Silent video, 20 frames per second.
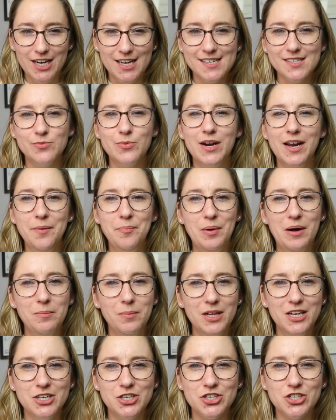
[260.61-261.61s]
Because when I
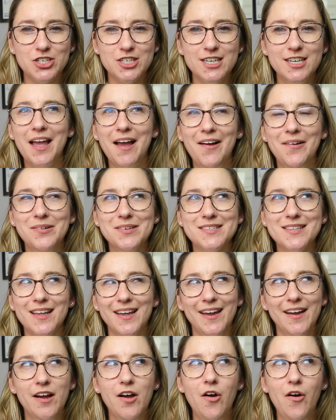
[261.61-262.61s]
published, I was
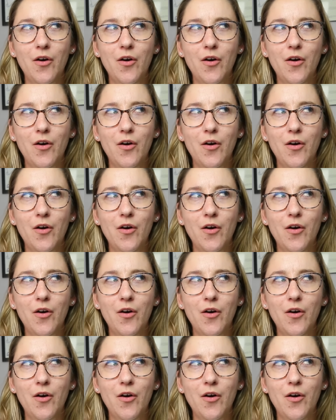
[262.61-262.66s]
like,